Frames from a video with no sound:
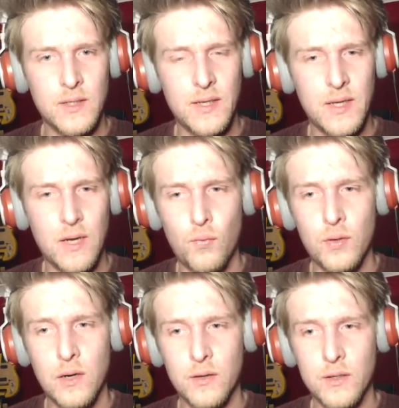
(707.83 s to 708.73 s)
Saying that, I
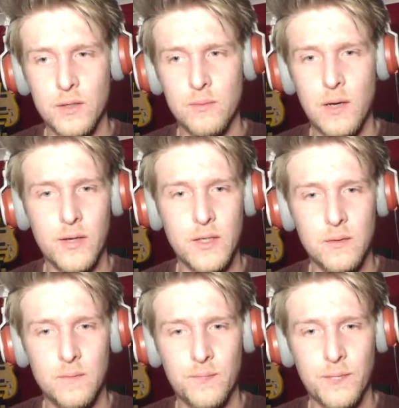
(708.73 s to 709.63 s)
would like some
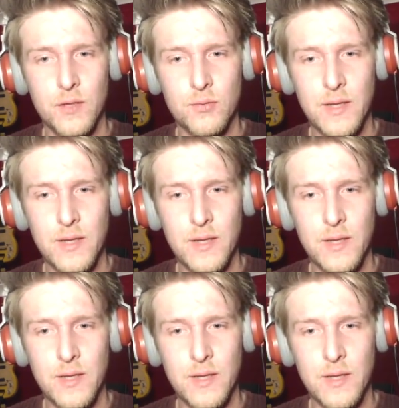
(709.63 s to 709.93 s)
light. Because